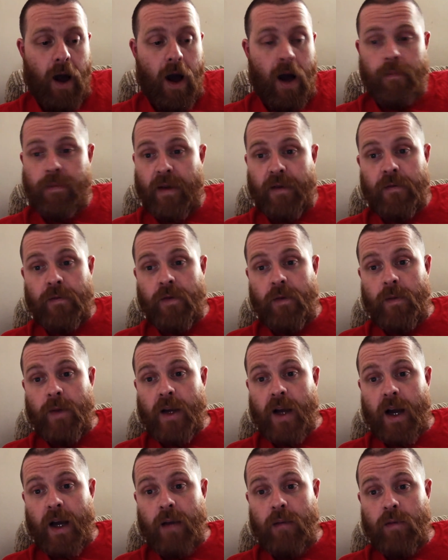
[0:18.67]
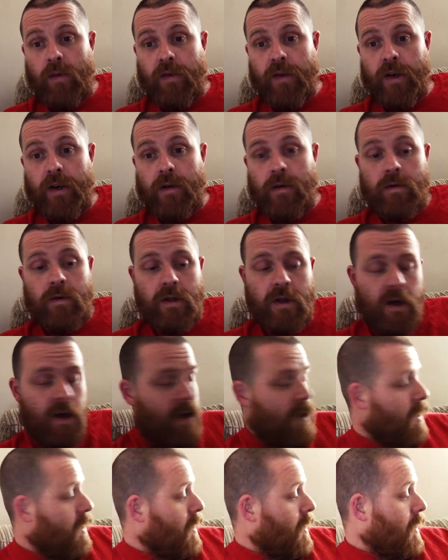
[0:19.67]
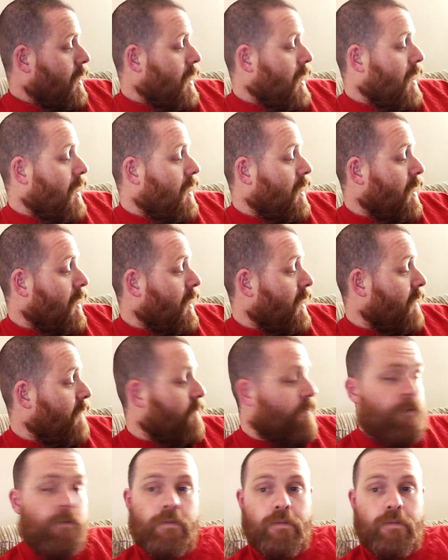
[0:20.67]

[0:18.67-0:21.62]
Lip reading: different from the game reviews. I've